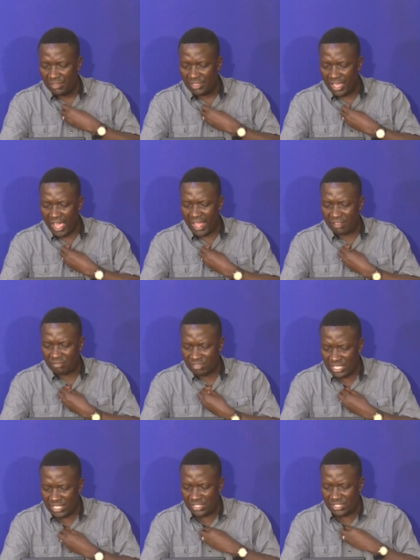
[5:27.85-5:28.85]
There are
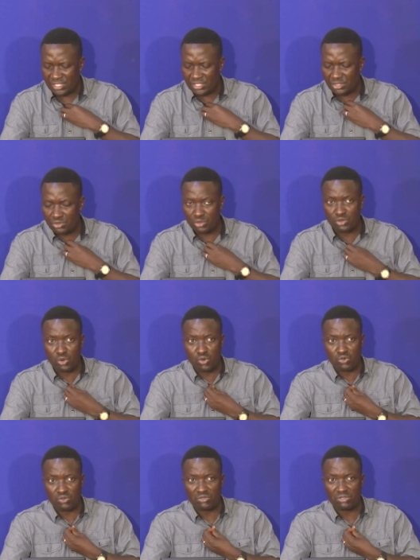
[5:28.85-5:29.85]
things to
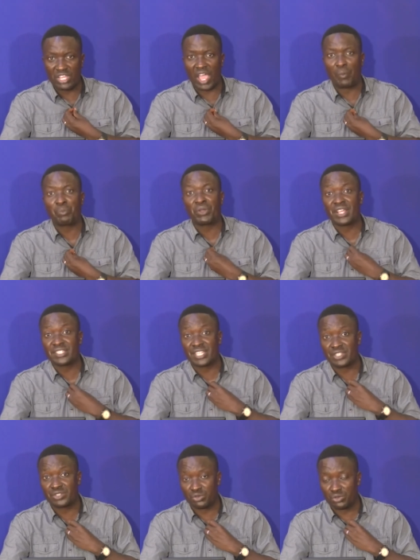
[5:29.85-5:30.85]
do. There are
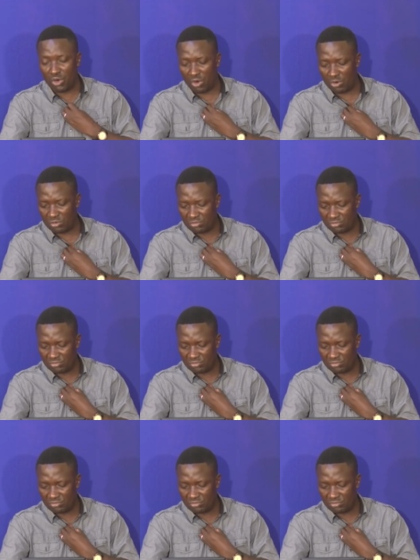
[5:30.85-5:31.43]
places to go.